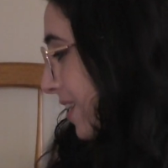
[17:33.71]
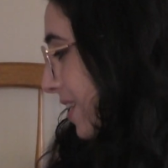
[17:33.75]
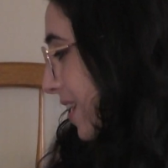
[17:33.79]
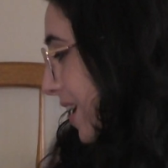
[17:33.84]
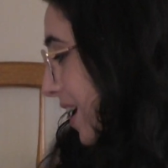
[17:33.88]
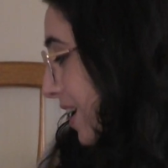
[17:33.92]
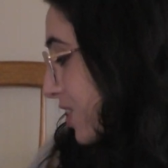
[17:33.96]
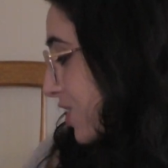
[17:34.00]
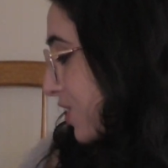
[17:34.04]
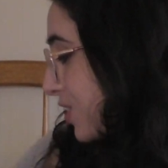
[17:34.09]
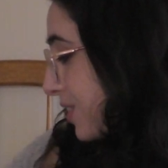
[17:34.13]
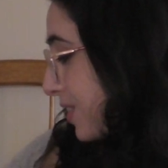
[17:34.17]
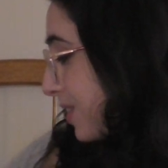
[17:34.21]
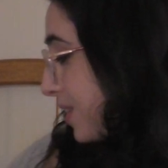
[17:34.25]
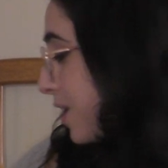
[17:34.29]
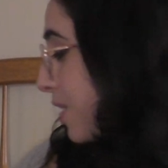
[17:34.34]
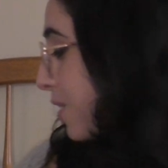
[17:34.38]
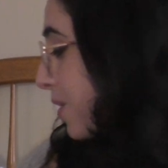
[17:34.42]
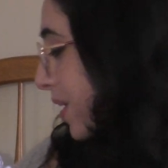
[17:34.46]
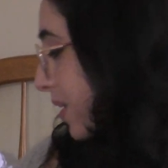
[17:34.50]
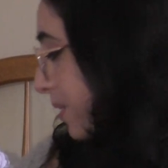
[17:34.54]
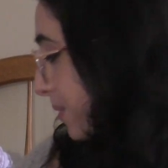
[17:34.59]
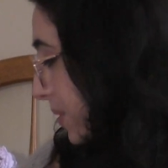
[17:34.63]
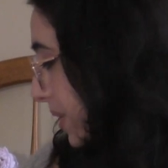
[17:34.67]
actually know
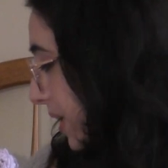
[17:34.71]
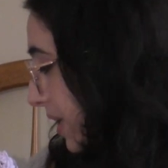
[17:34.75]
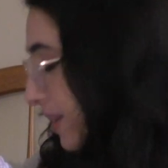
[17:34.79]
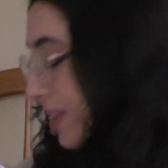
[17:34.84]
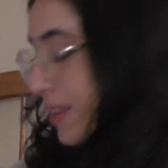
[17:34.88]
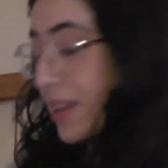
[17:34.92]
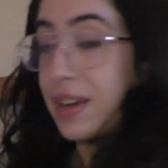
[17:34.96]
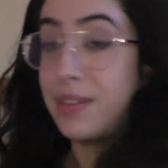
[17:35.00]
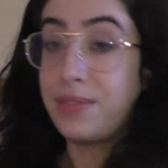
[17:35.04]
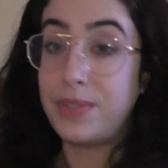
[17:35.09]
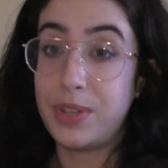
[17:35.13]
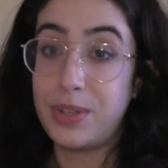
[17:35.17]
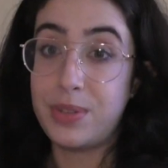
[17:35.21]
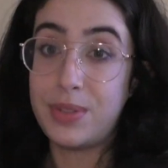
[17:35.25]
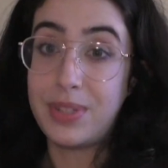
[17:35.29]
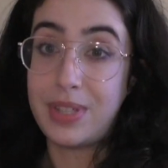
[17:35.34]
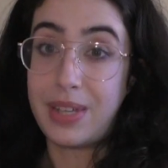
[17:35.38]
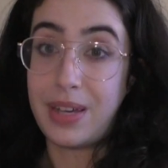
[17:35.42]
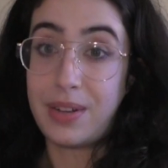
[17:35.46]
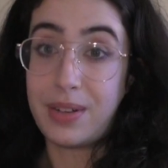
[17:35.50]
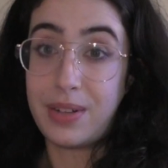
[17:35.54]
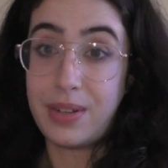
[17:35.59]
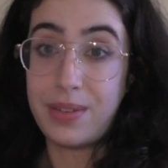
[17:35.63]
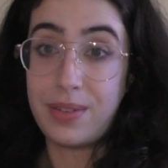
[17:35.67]
I will get a lot of use
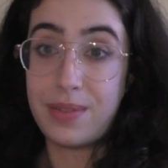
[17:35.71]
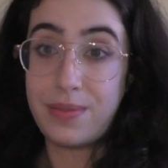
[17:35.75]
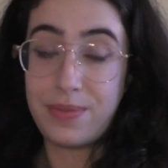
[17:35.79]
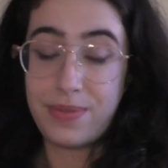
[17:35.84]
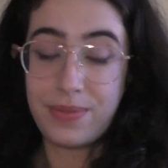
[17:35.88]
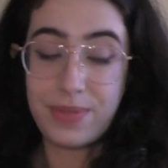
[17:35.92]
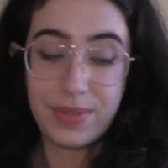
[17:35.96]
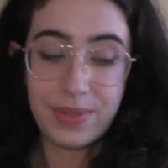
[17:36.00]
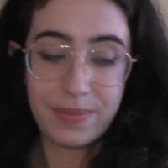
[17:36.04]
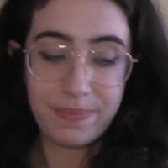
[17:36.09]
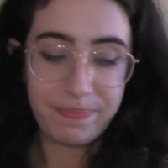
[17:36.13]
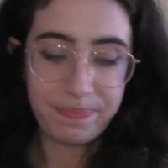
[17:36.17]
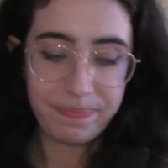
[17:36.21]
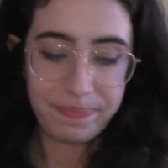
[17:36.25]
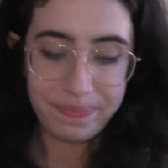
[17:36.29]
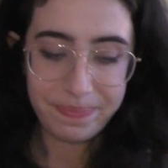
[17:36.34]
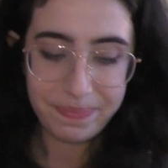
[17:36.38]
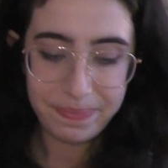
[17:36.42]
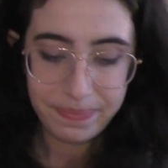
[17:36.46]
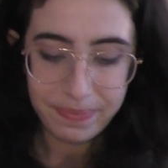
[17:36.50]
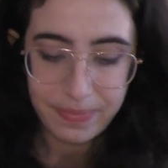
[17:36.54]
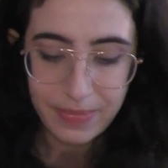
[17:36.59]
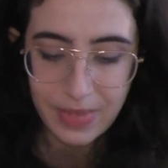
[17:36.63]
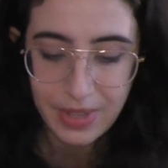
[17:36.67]
out
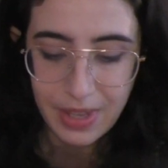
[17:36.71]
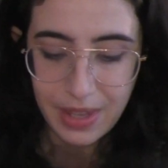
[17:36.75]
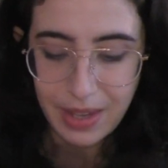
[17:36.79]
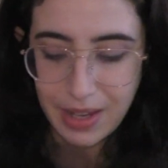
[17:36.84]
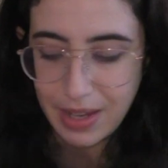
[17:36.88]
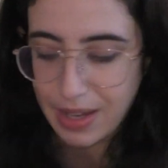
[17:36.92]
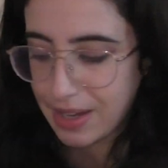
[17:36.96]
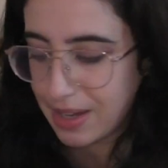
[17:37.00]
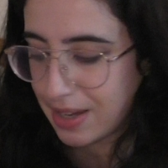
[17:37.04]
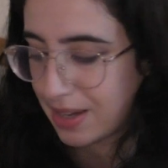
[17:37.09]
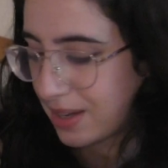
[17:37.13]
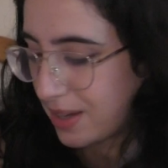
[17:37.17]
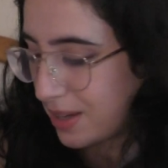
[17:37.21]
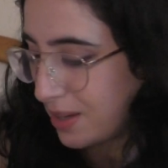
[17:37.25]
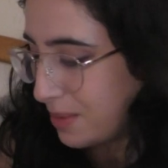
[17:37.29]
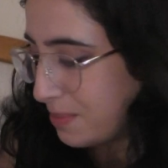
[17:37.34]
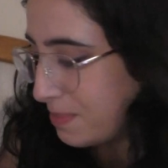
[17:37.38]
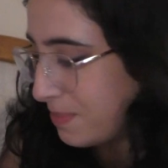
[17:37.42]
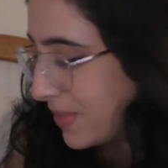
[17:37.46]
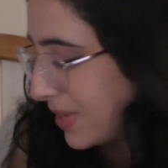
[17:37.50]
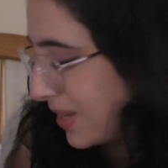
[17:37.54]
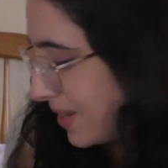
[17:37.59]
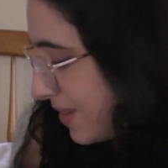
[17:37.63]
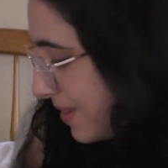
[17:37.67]

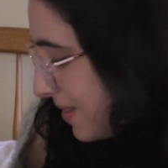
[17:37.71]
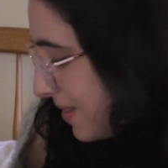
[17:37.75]
of.